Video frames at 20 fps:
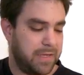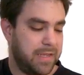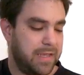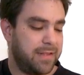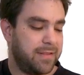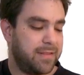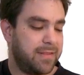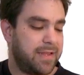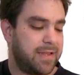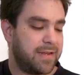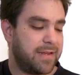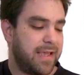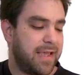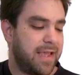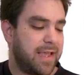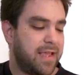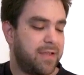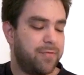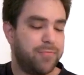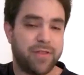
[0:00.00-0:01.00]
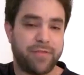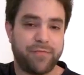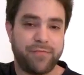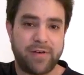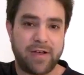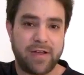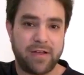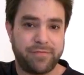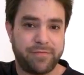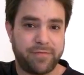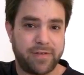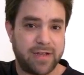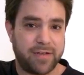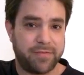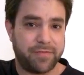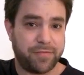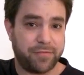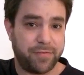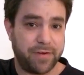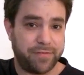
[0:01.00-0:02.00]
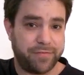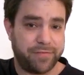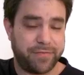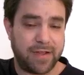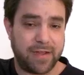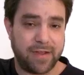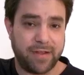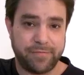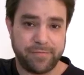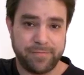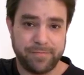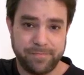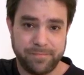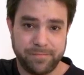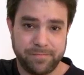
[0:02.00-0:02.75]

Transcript: and then A with 5535. Five,